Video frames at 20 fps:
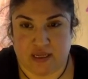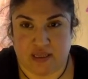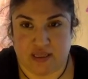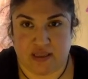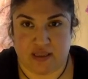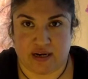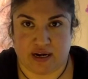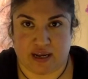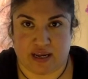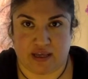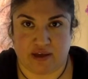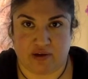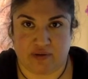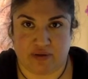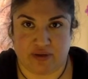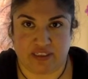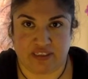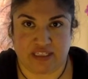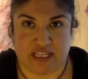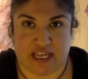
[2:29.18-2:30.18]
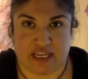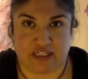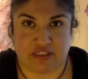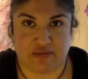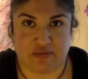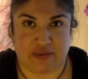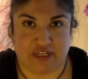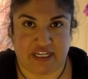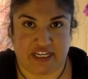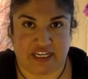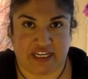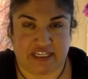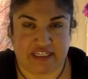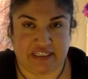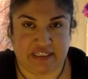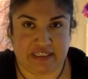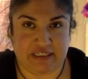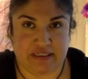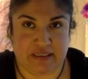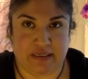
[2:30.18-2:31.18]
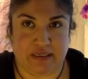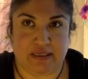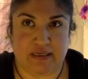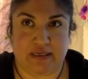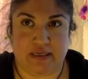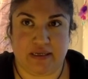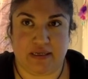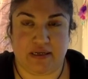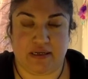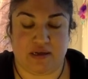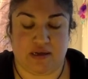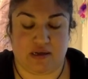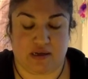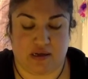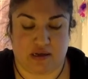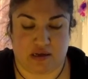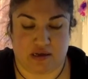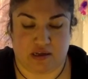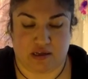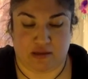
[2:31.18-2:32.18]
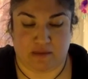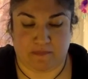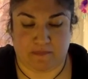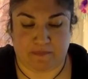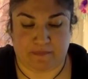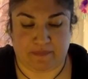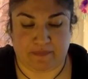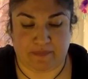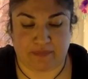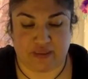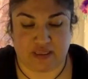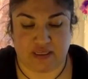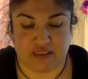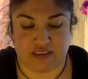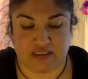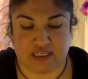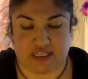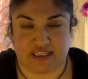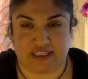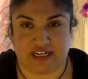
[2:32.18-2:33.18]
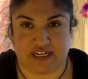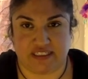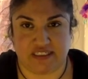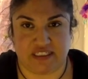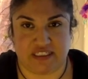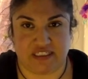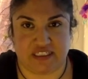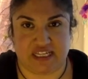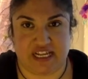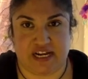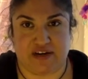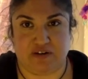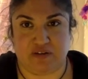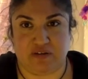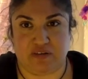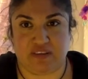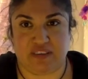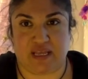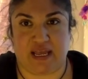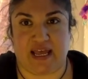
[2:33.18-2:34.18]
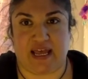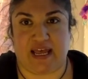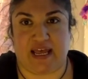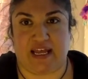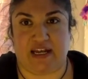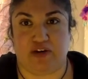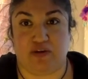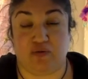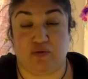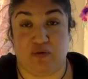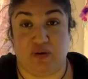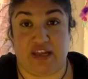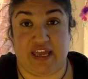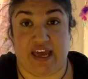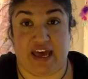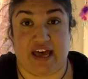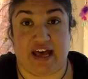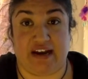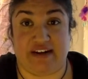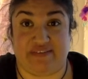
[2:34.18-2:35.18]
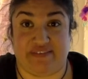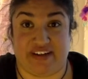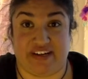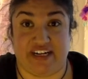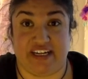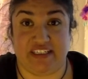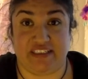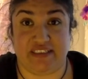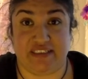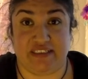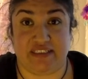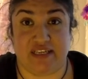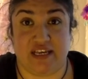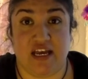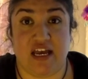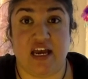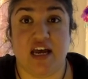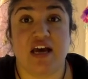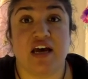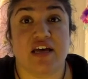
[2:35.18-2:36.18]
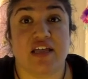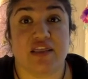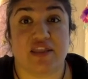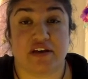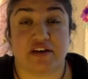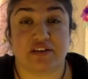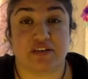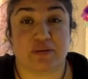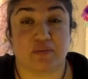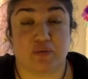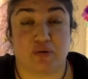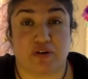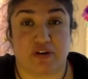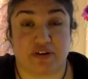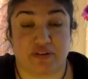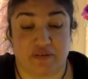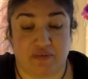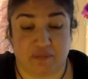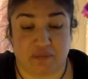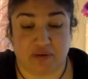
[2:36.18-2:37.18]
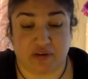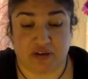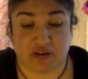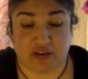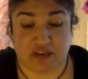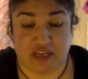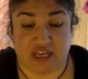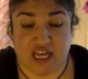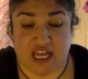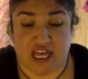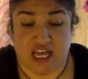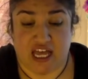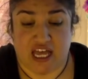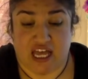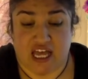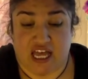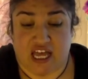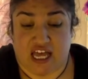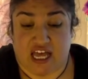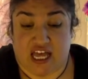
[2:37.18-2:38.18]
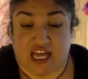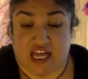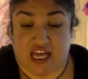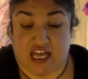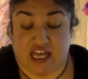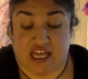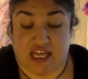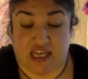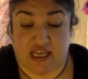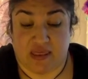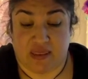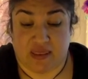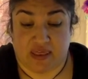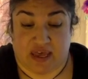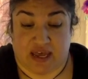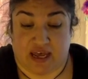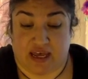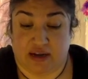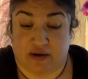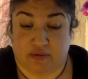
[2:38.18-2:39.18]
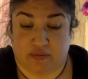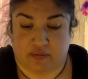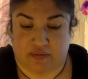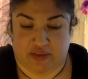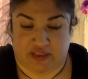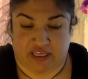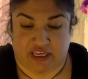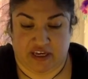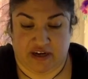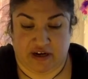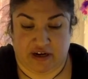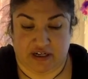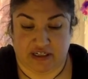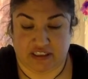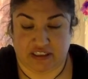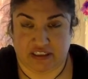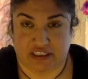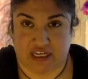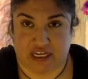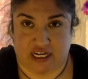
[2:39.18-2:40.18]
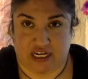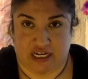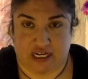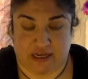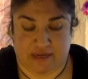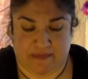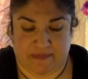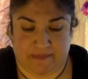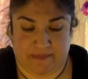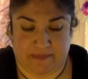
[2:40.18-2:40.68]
that I always liked reading um, Sandra Cisneros and Julia Alvarez. Their support of the book that really hurt. Um,